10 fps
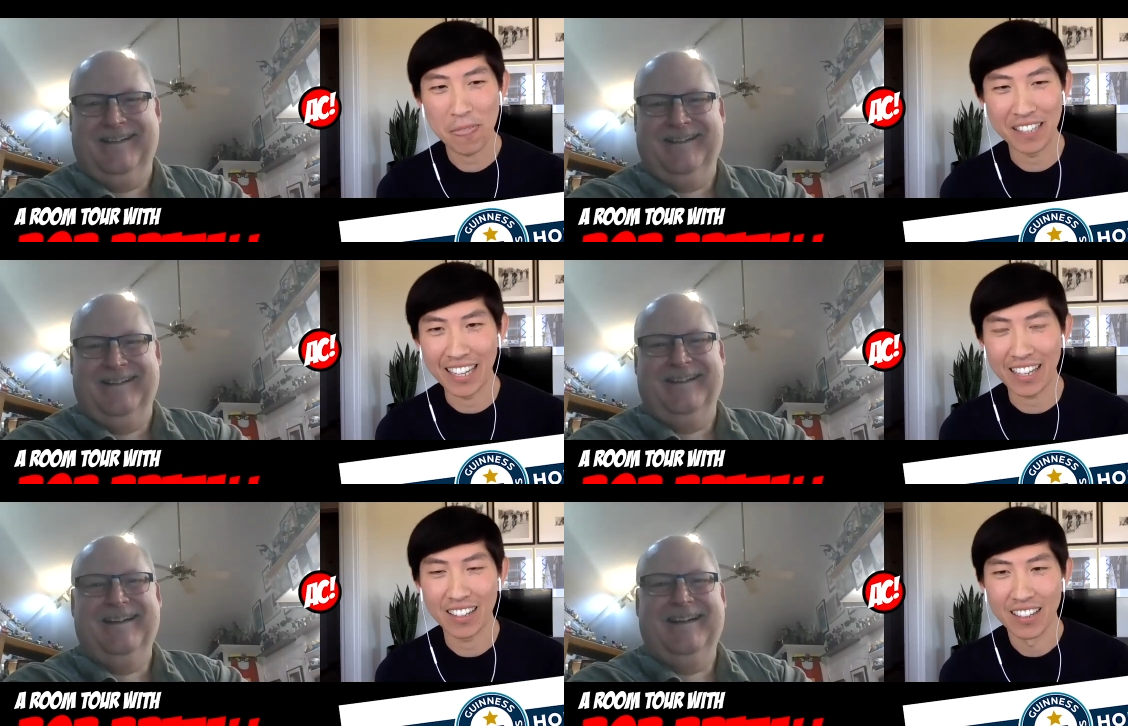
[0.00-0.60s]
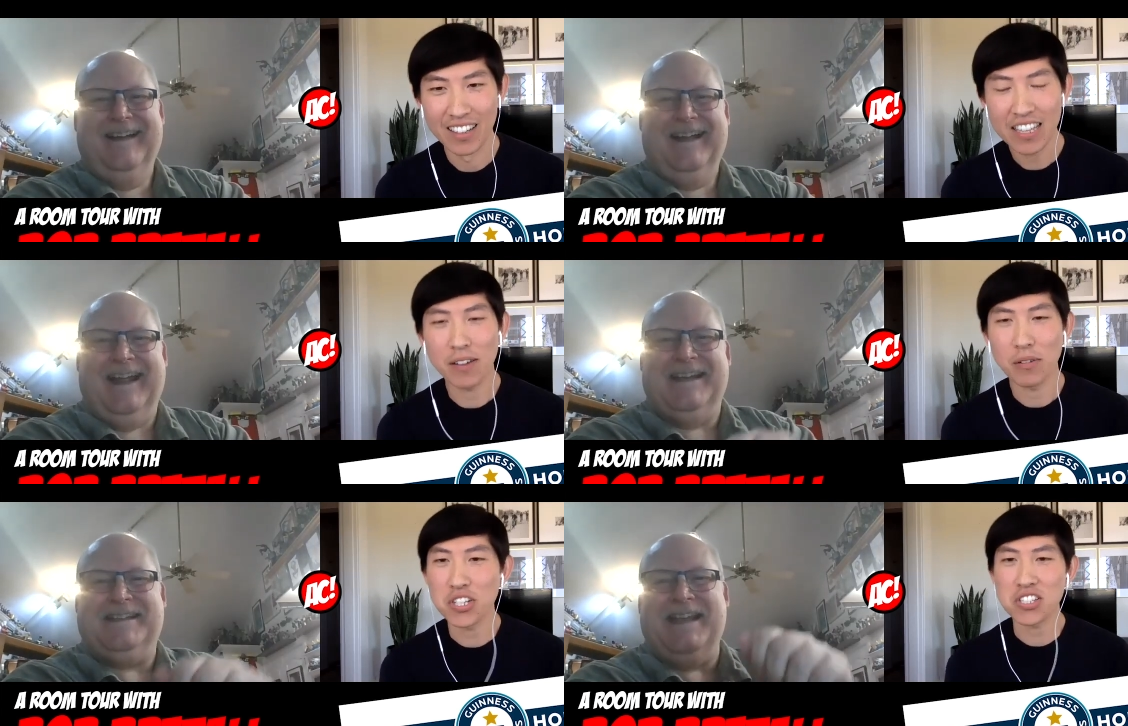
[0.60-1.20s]
Speaker 1: like,
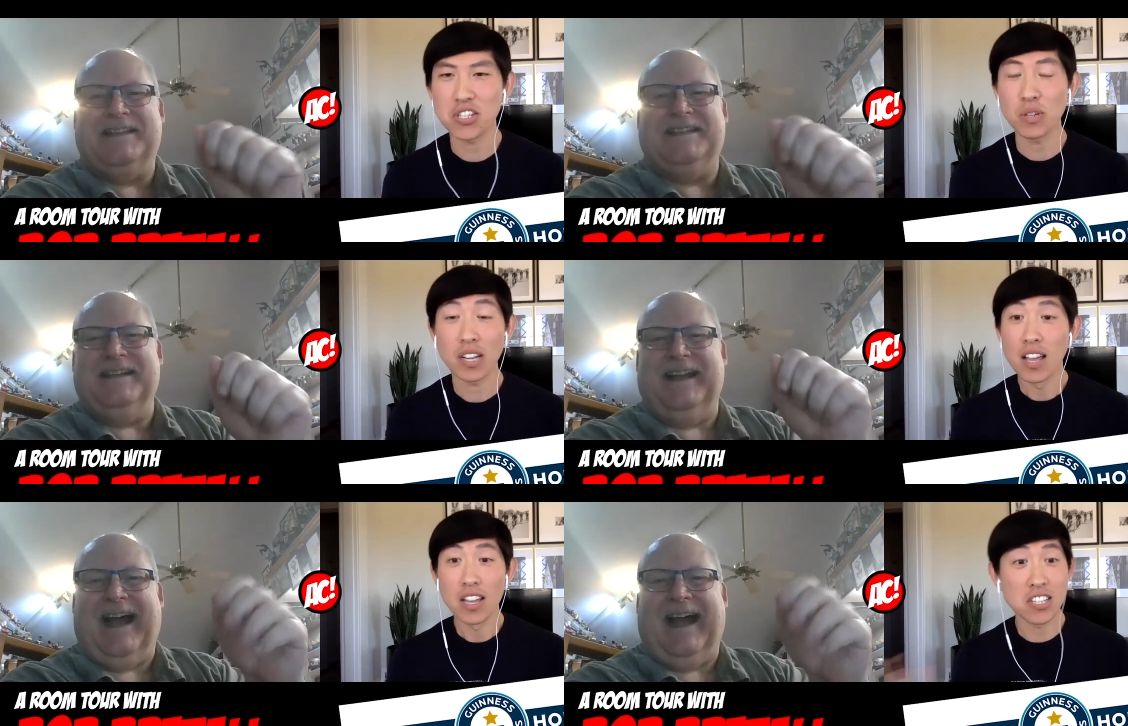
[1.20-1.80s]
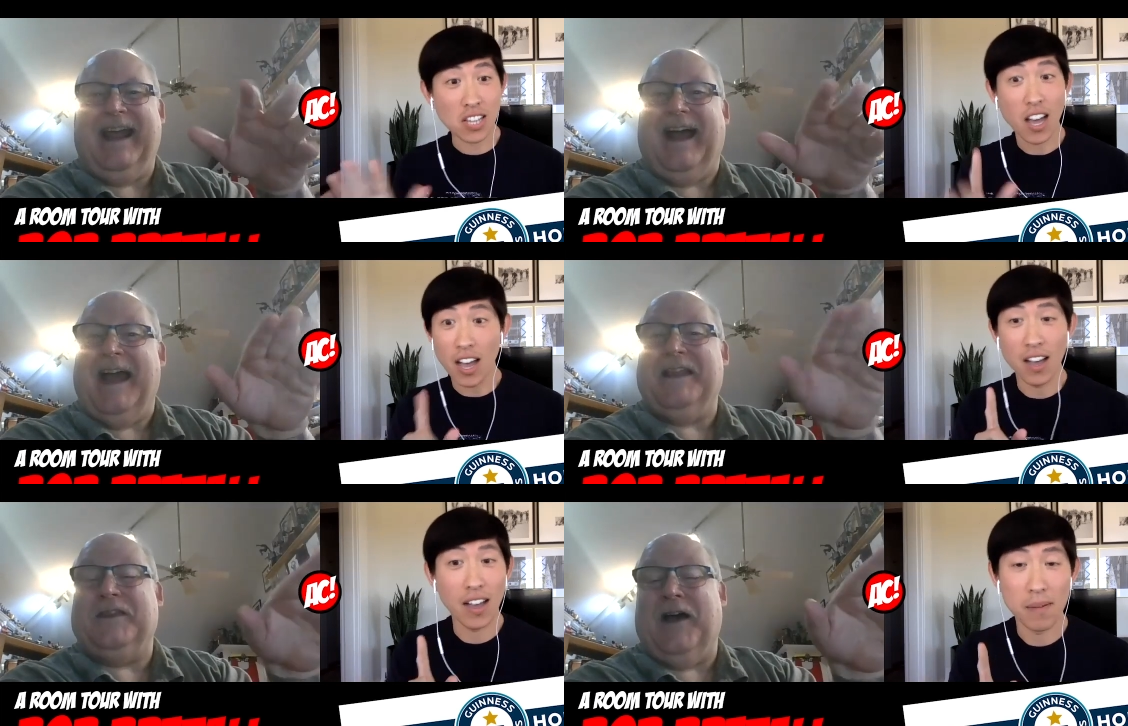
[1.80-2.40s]
yeah, because you would. I,
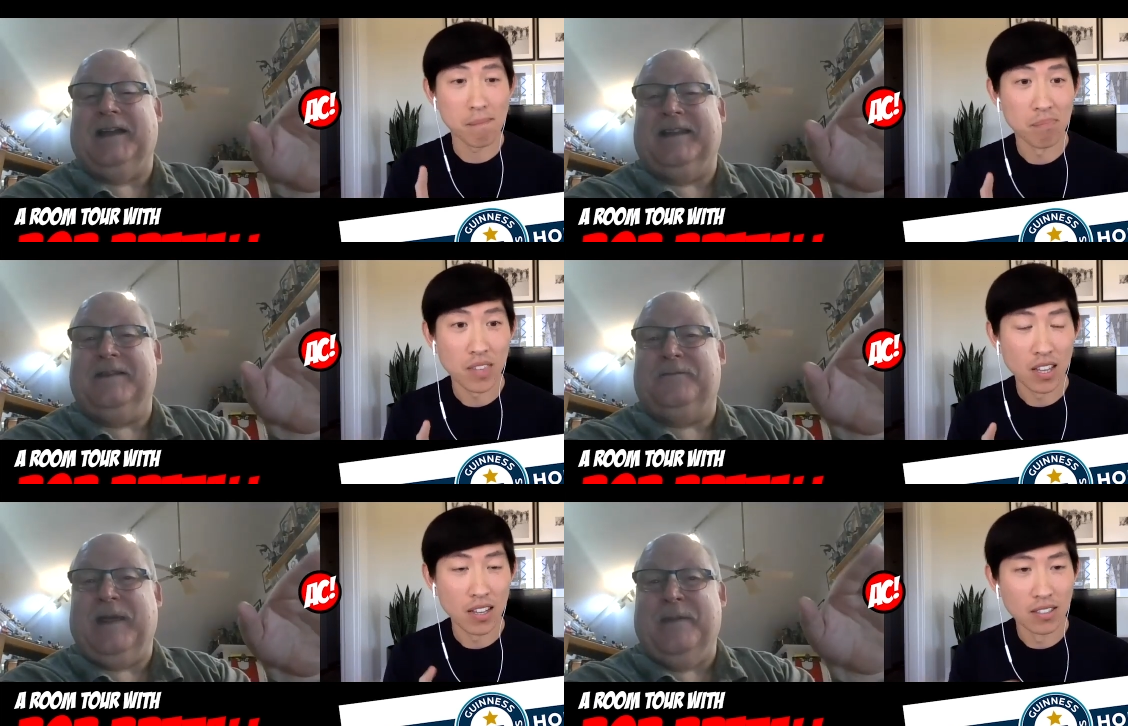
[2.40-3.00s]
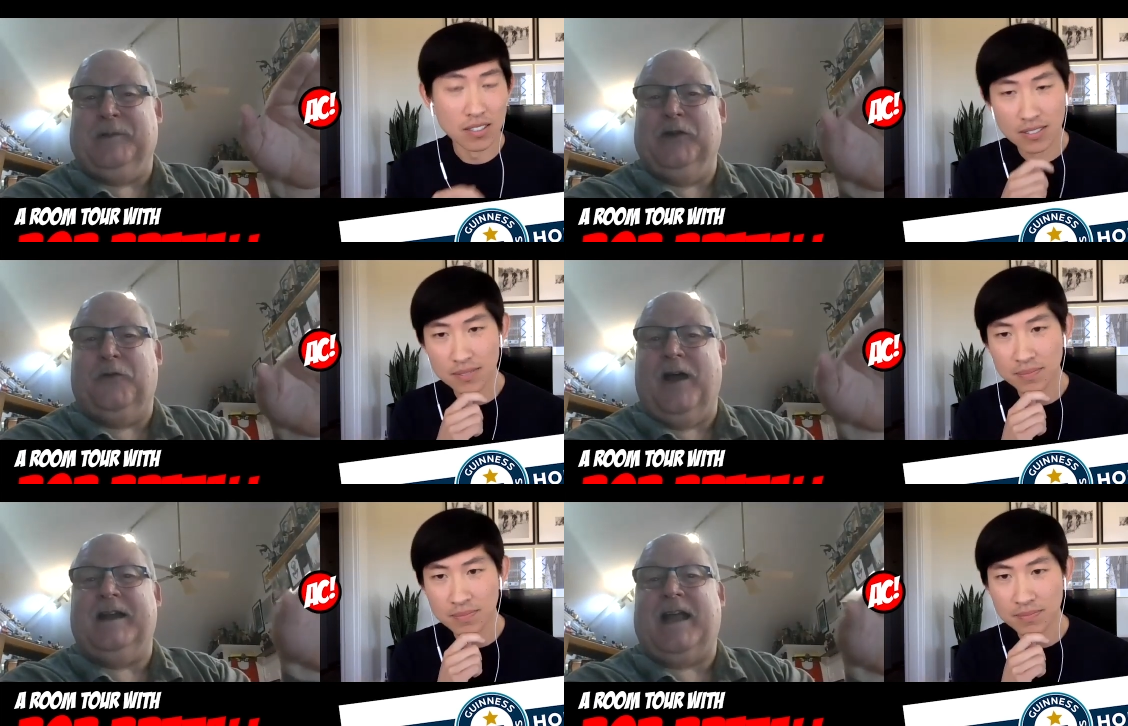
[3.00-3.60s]
I thought that people who
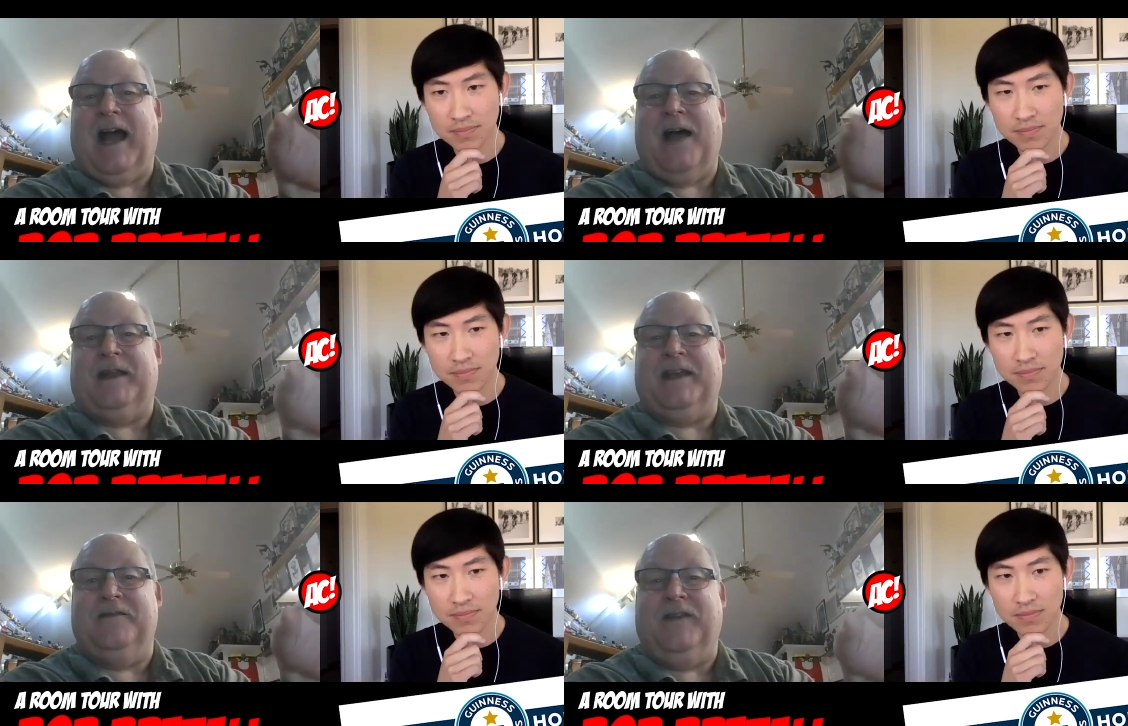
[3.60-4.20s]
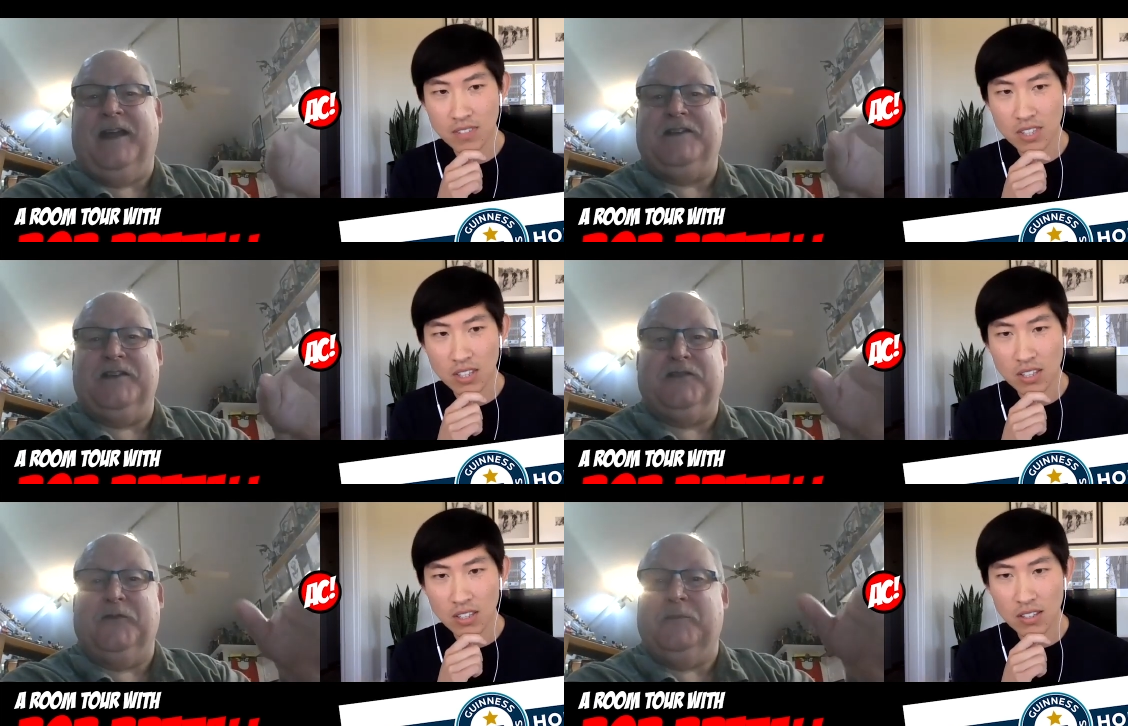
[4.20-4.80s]
run comic
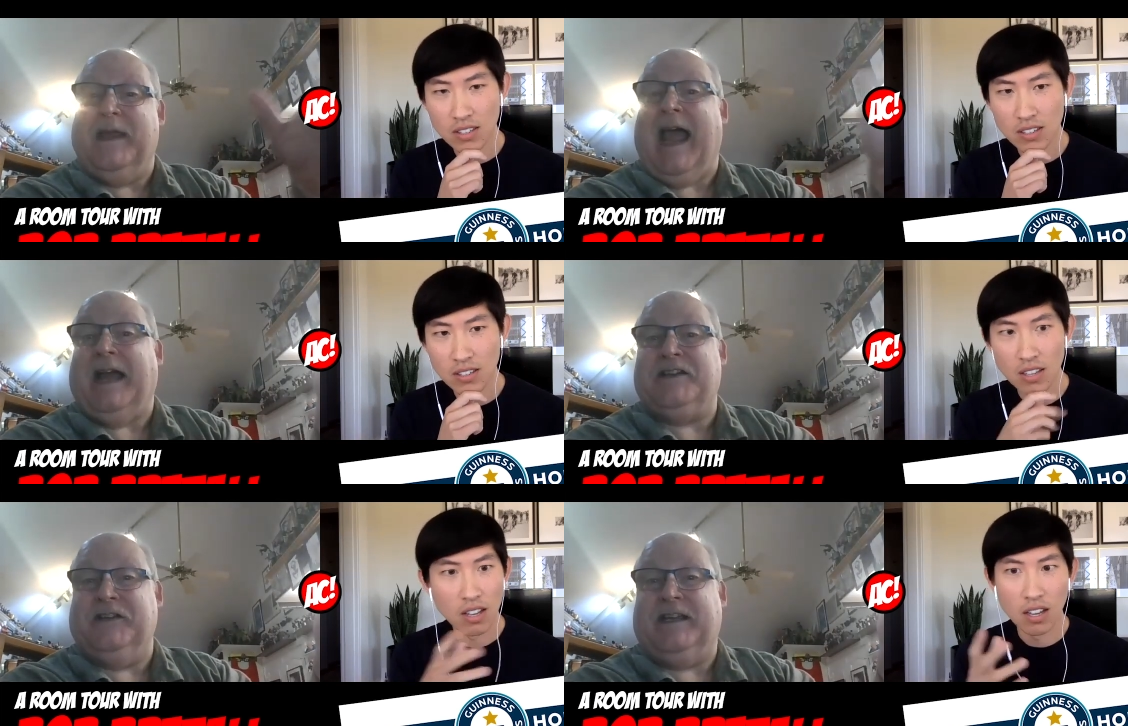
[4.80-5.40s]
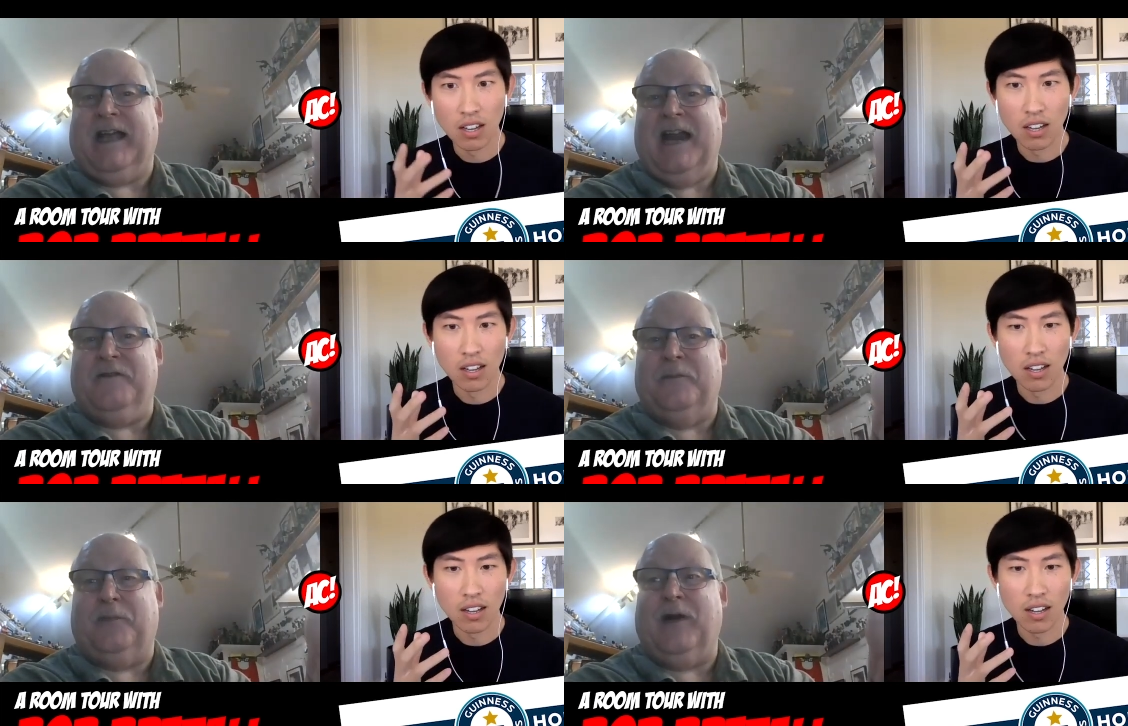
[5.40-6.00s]
conventions would be actually kind
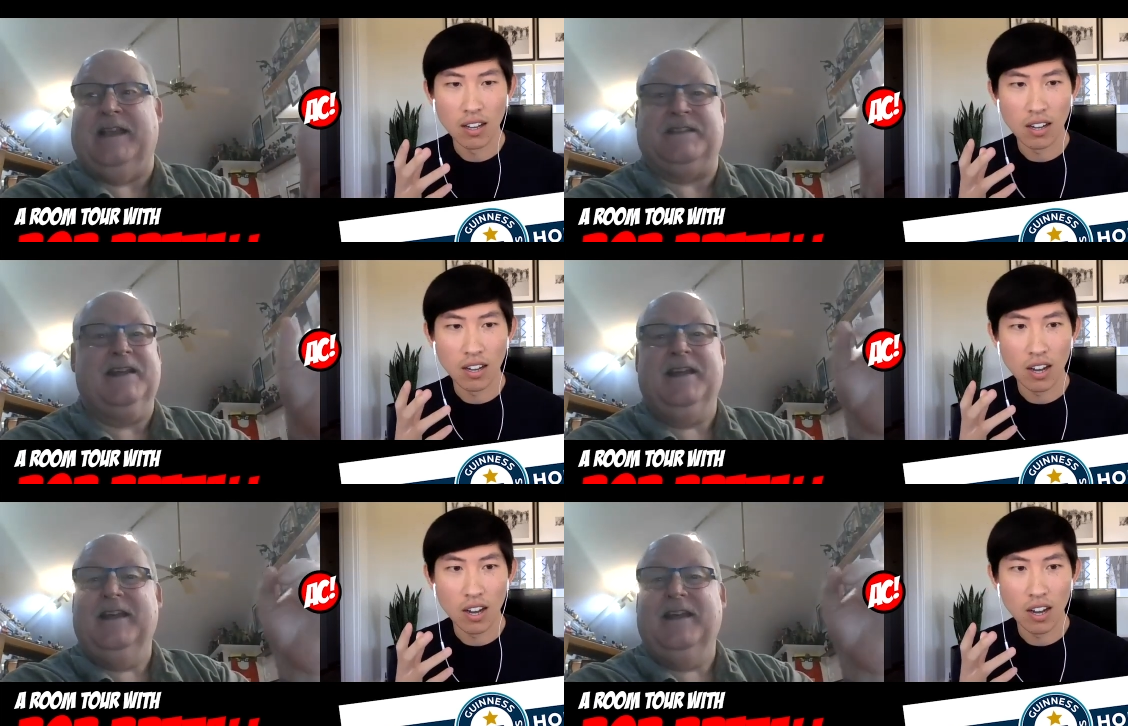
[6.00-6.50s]
of impressed.